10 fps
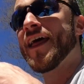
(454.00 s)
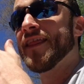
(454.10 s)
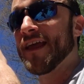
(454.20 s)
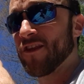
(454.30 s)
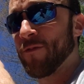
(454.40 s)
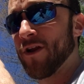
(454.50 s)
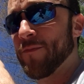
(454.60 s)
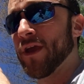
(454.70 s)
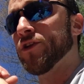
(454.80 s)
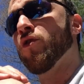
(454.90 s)
that's pretty
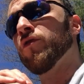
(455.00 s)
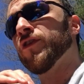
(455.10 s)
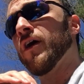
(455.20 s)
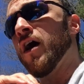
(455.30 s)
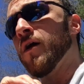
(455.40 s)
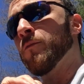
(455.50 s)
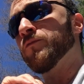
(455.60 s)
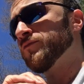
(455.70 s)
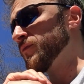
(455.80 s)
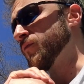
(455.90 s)
big news.
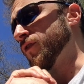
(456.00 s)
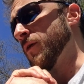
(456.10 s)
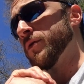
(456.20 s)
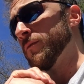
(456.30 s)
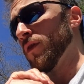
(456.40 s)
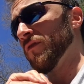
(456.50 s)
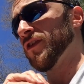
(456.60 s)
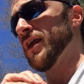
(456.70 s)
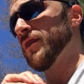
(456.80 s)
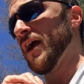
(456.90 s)
Some people have
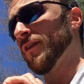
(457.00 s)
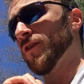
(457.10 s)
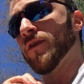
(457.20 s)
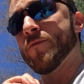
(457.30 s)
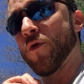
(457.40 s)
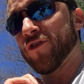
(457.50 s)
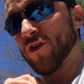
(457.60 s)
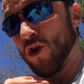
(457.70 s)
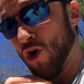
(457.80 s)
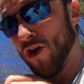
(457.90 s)
said that's the most
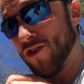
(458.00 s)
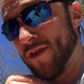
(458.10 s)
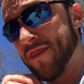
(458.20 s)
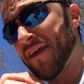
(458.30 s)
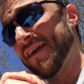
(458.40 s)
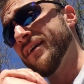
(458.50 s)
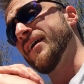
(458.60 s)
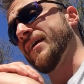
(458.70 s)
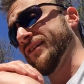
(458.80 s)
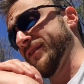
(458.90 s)
encouraging thing.
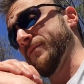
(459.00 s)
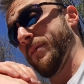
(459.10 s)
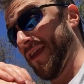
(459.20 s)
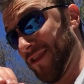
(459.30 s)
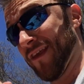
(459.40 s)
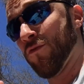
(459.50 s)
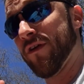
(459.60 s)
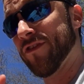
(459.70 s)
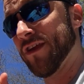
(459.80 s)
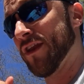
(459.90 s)
That's the best thing
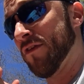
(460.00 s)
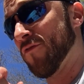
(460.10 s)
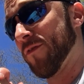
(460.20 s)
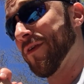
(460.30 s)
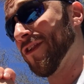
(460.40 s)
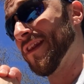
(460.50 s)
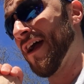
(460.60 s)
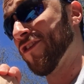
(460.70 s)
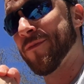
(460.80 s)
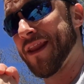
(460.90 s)
we've seen from this
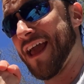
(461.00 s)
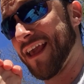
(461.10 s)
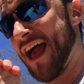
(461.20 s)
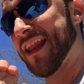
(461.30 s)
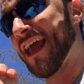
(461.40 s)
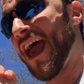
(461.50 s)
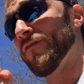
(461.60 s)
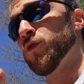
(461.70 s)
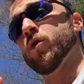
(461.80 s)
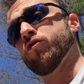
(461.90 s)
announcement. I kind of have
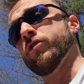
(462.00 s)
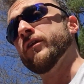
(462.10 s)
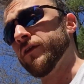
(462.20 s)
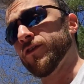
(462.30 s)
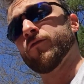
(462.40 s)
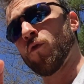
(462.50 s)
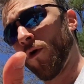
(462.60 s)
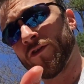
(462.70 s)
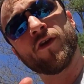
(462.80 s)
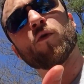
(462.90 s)
to agree, at least, of
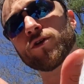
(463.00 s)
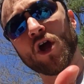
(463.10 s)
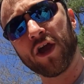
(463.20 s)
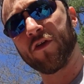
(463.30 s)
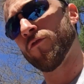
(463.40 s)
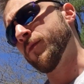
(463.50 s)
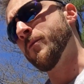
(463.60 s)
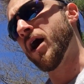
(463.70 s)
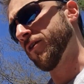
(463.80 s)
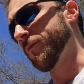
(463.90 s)
course, we're talking from the
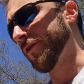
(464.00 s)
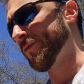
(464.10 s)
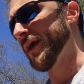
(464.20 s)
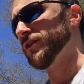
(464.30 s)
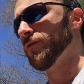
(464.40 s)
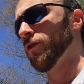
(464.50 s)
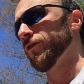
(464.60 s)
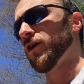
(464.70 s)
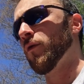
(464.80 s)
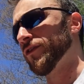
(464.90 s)
modern perspective here,
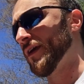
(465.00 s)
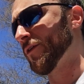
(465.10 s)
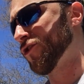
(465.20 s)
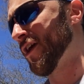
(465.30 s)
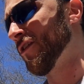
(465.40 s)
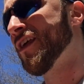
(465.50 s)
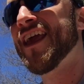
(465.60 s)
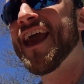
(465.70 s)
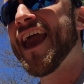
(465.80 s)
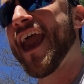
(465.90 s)
as always, on the channel.
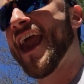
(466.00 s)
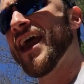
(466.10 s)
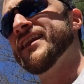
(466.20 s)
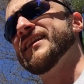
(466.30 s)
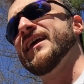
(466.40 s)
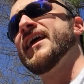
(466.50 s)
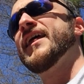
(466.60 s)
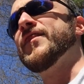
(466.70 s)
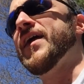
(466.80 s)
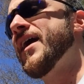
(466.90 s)
And
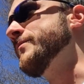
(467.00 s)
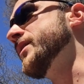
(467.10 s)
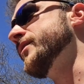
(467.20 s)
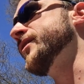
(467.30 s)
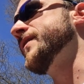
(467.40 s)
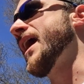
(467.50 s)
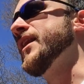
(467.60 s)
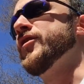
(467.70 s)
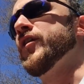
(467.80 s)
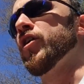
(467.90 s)
that means that
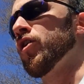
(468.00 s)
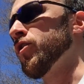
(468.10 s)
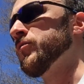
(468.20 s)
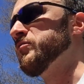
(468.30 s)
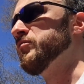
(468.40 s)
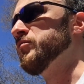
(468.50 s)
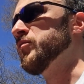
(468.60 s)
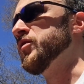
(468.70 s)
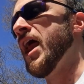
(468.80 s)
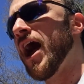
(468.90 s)
they're
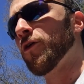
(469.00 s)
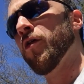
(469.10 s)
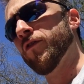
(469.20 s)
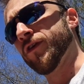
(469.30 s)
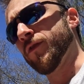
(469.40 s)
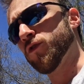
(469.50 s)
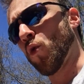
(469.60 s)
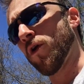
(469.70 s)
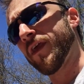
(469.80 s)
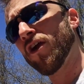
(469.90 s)
not closing the
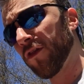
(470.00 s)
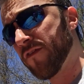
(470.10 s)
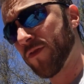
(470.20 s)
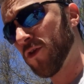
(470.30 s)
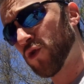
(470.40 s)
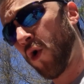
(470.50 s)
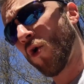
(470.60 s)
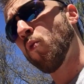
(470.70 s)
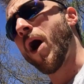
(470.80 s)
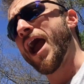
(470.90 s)
door. They are leaving the door
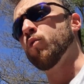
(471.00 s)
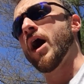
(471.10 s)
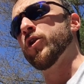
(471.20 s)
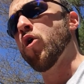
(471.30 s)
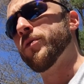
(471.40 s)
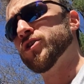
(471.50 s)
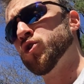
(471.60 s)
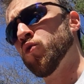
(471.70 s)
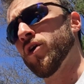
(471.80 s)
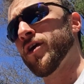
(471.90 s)
wide open
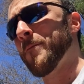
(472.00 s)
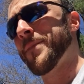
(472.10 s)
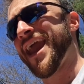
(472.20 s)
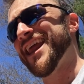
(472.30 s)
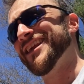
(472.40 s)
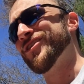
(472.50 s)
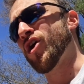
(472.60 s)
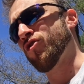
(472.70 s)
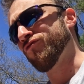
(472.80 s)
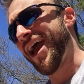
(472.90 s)
to a companion
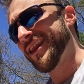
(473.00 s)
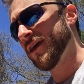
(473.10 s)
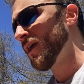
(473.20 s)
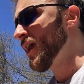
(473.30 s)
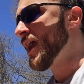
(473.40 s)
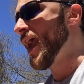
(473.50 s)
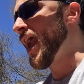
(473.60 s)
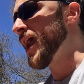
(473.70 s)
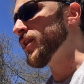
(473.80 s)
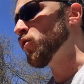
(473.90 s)
errata.
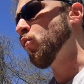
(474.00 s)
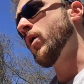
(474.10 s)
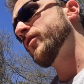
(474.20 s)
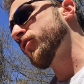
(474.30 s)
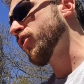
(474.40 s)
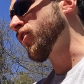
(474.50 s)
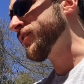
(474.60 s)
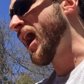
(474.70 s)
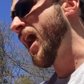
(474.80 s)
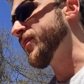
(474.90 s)
And whether or
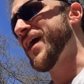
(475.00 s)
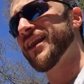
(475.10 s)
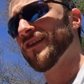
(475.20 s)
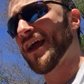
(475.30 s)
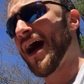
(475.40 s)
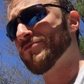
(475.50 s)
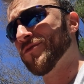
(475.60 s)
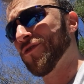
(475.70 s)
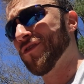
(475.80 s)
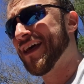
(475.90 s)
not that is
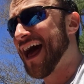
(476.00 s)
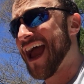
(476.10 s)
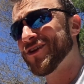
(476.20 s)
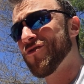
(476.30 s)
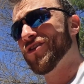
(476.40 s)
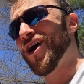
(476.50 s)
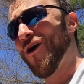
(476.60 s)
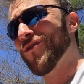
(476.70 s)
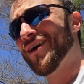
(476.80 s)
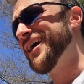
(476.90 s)
optimal, I don't
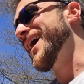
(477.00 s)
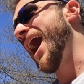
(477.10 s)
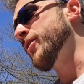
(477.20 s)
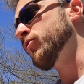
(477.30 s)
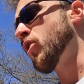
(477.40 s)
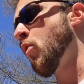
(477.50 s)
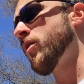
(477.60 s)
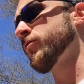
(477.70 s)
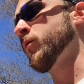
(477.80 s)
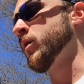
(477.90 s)
know. I don't know
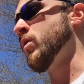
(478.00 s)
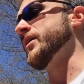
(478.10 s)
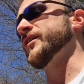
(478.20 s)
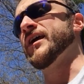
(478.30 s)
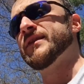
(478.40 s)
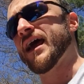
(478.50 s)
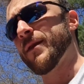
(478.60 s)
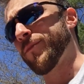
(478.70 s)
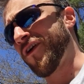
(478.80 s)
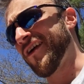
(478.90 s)
whether we want to set
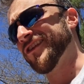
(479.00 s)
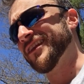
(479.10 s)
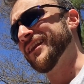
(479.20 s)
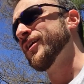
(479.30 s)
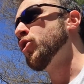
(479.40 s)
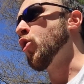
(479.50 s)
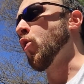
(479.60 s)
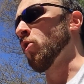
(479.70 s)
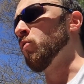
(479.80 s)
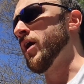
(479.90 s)
that precedent
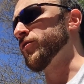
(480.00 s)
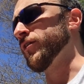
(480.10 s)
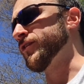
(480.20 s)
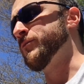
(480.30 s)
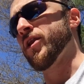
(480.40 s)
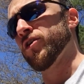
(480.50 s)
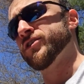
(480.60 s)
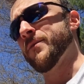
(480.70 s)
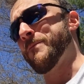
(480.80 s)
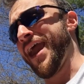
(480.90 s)
or whether it's better
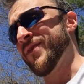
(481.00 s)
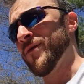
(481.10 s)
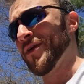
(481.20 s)
to ban the